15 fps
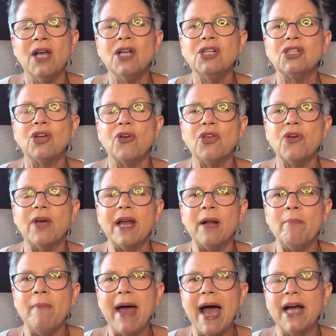So you can
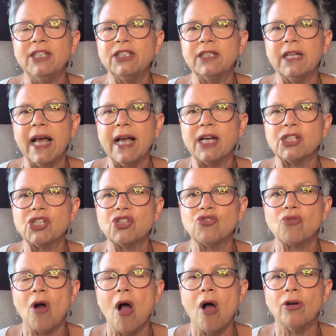imagine like a
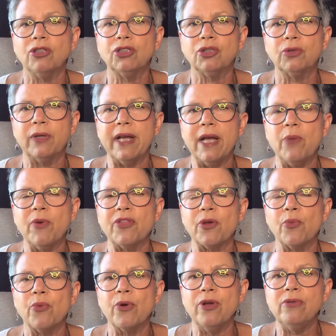strong tree with a
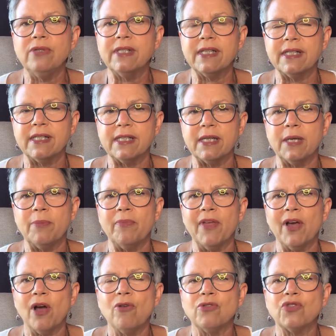root system
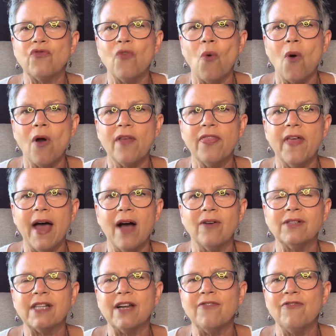that goes
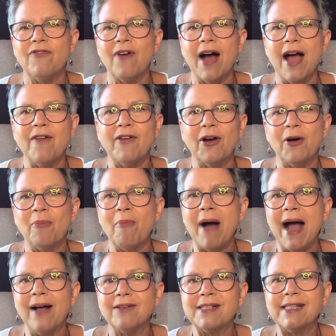4,500
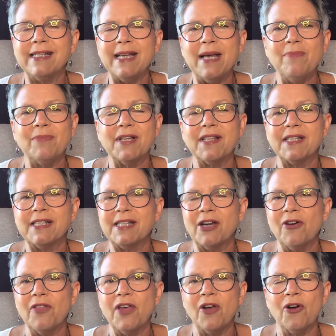miles deep to the
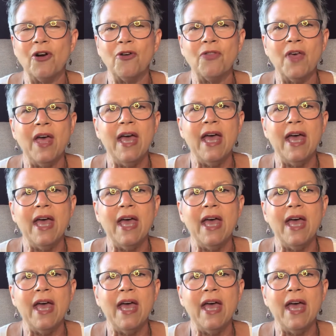center of the earth